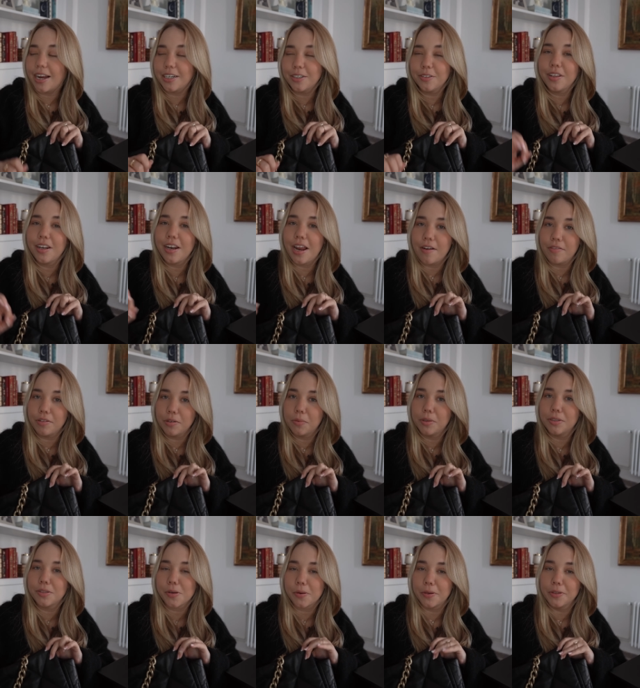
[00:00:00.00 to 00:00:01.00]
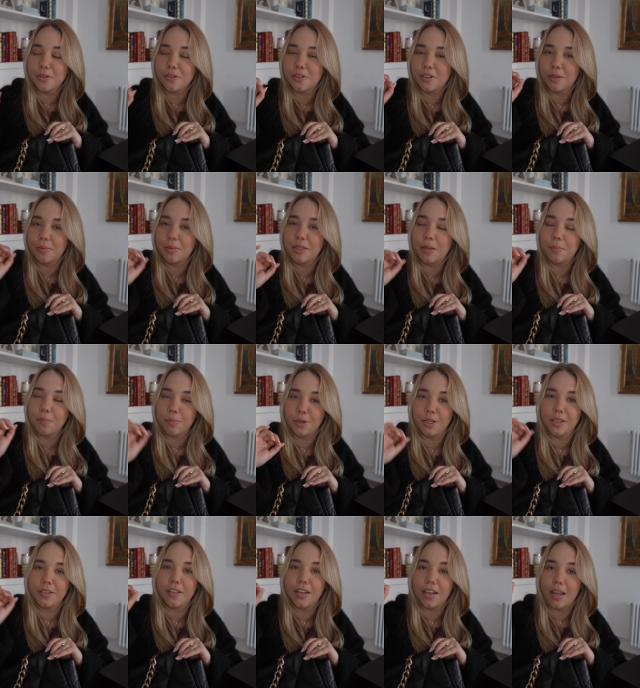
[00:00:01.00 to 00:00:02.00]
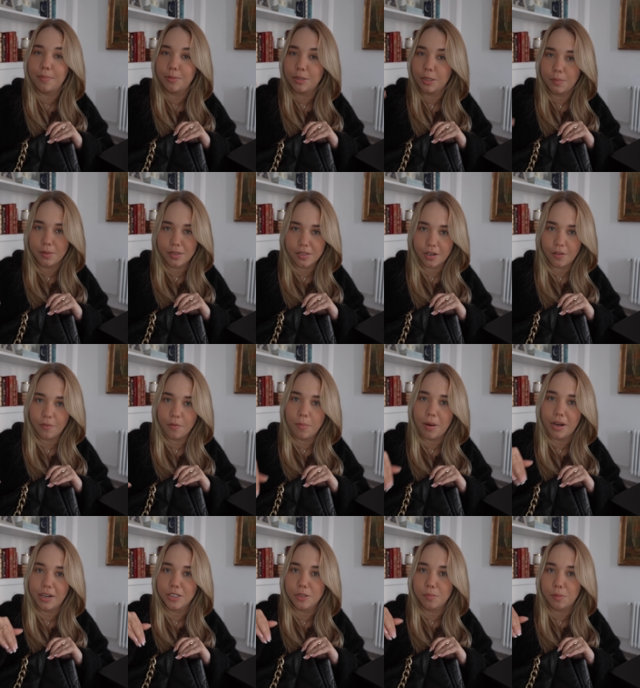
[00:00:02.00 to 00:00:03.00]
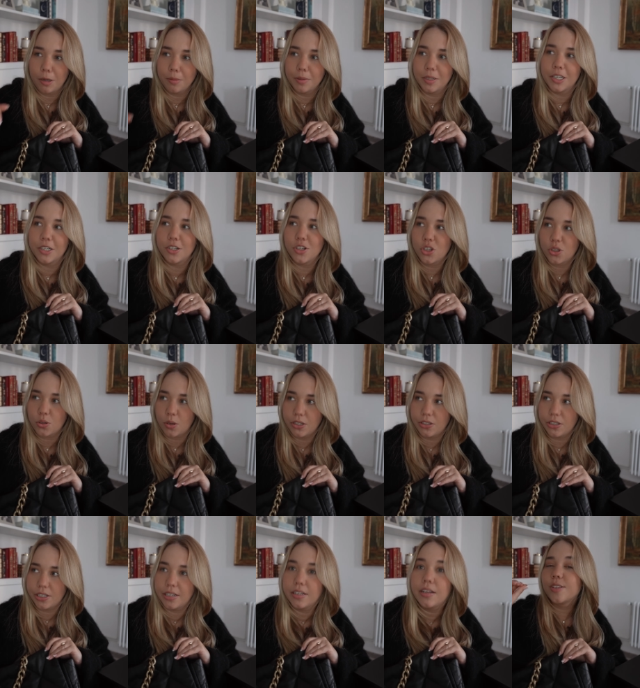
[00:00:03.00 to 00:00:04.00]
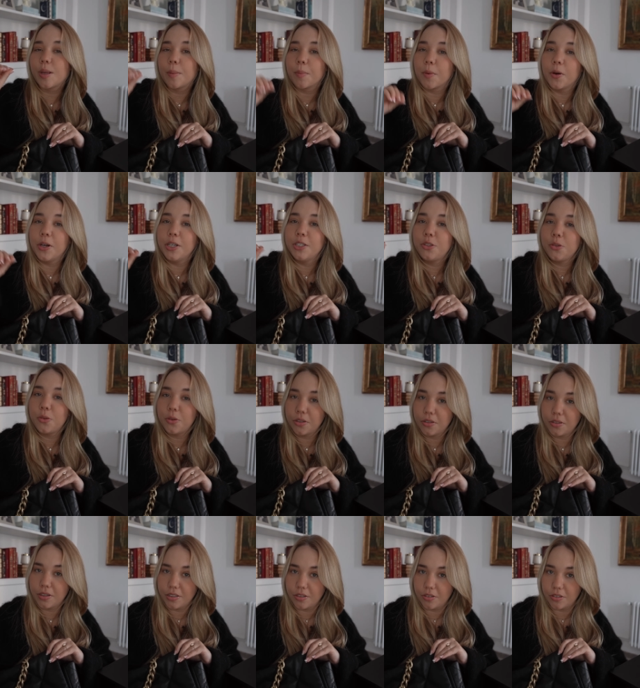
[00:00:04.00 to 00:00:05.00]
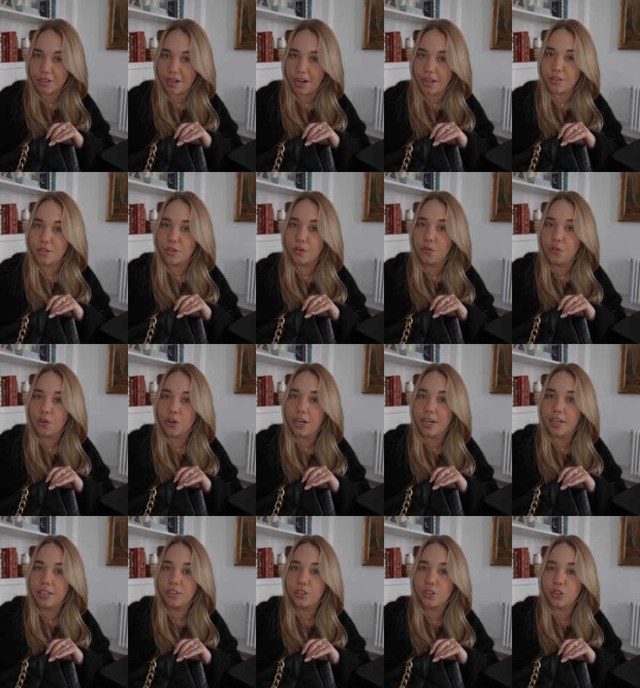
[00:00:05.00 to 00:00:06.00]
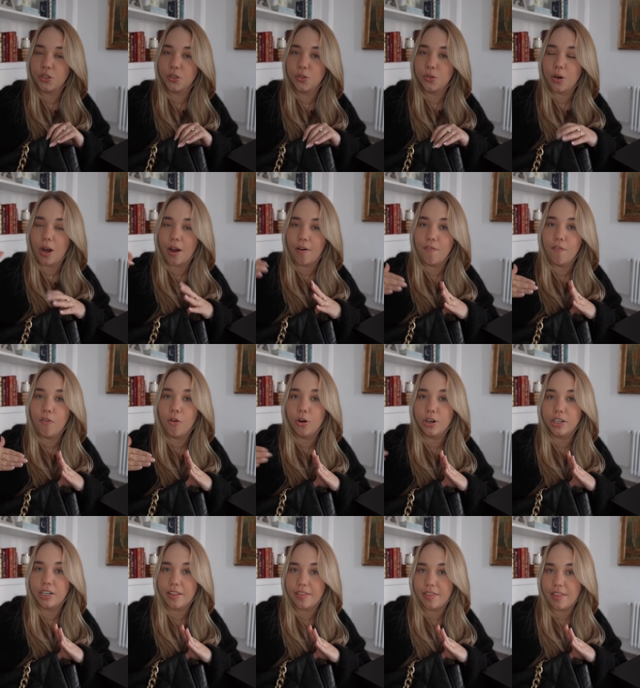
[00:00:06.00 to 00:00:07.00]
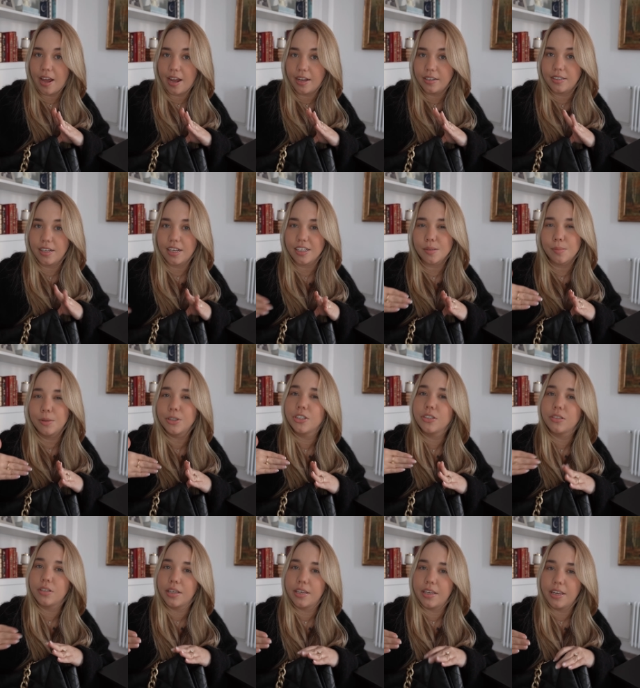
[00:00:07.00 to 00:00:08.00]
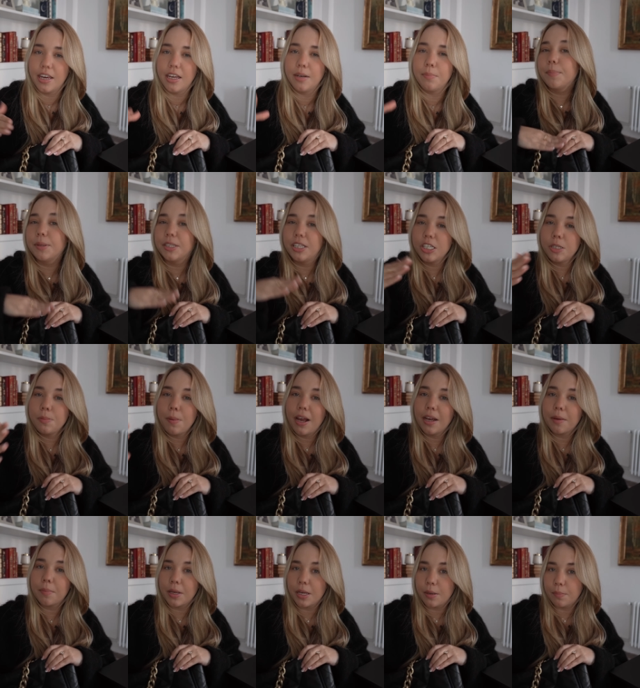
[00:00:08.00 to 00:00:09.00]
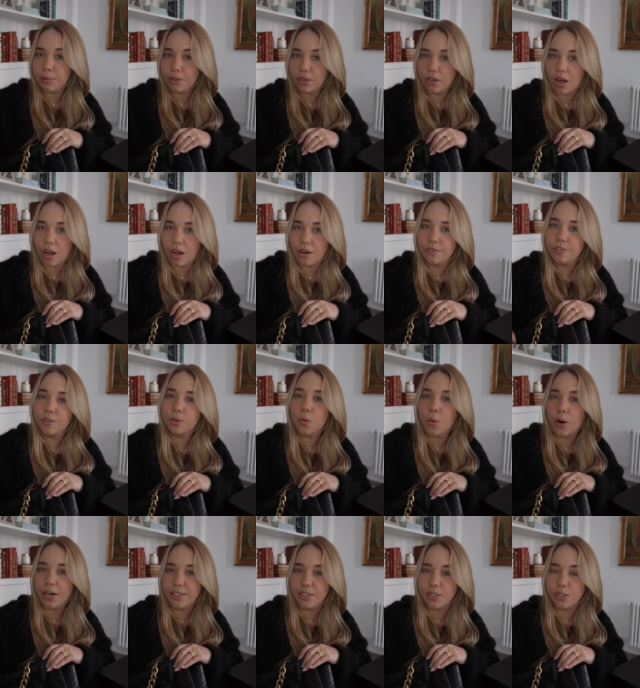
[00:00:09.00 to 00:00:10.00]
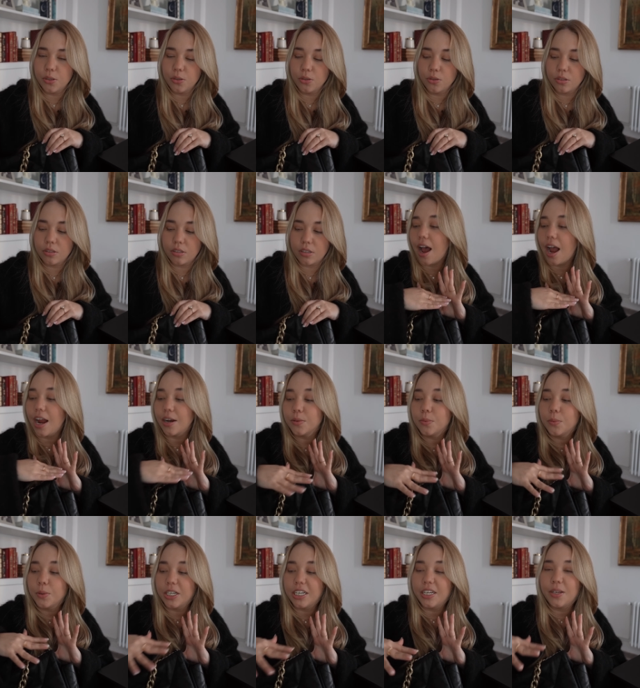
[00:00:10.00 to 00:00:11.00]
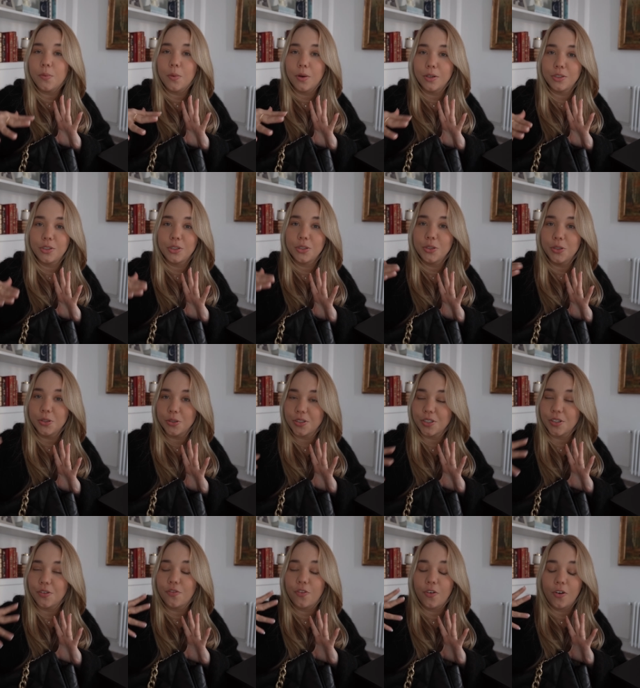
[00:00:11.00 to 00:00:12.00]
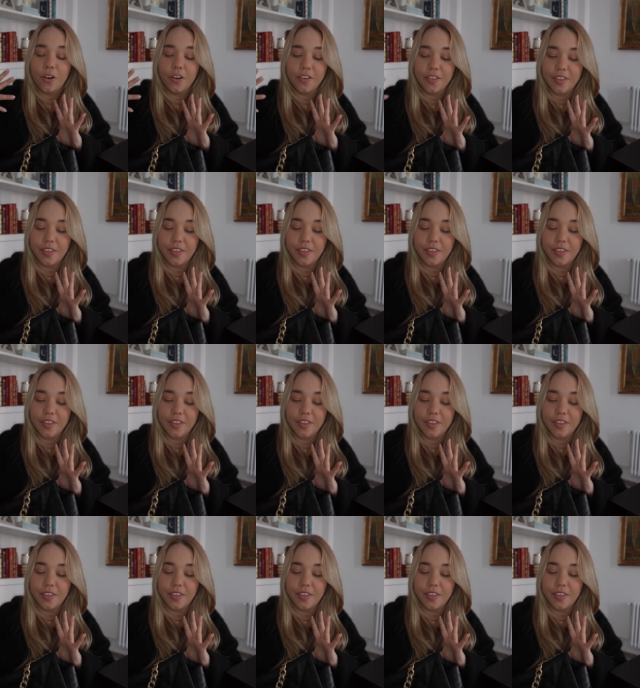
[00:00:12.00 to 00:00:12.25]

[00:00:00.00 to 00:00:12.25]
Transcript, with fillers: I know that everyone's going to tell me that putting the laptop inside of the bag is probably gonna stretch it, so I'm going to order an organizer for it to avoid that as much as I can. But this bag being pre-loved, quite used, I really want to use it for